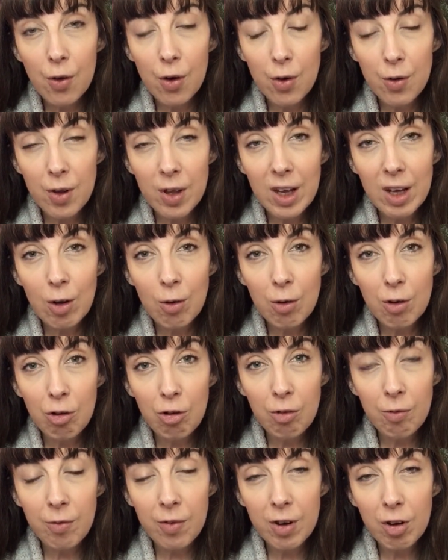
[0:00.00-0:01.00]
in
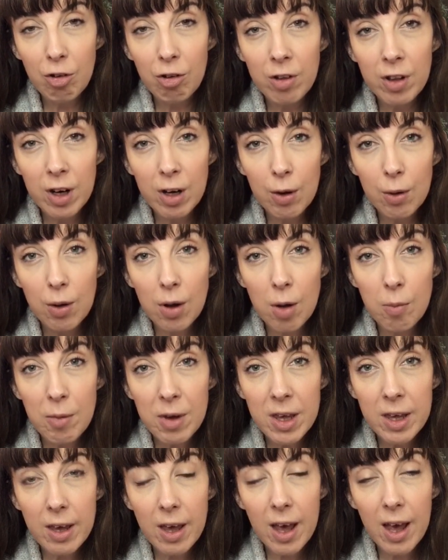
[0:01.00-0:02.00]
Christian fiction that are
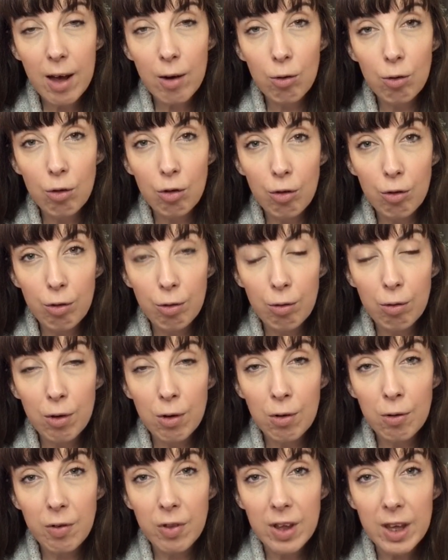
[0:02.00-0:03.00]
coming out
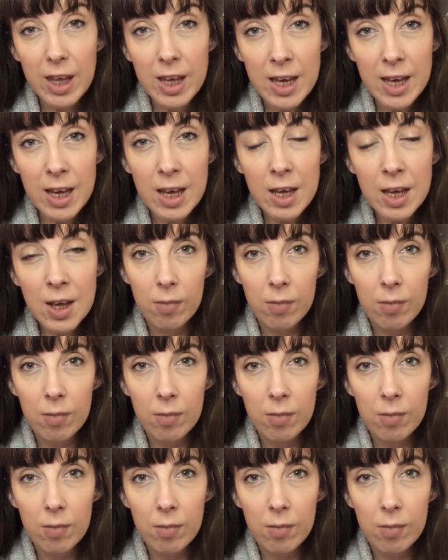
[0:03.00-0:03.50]
through the year.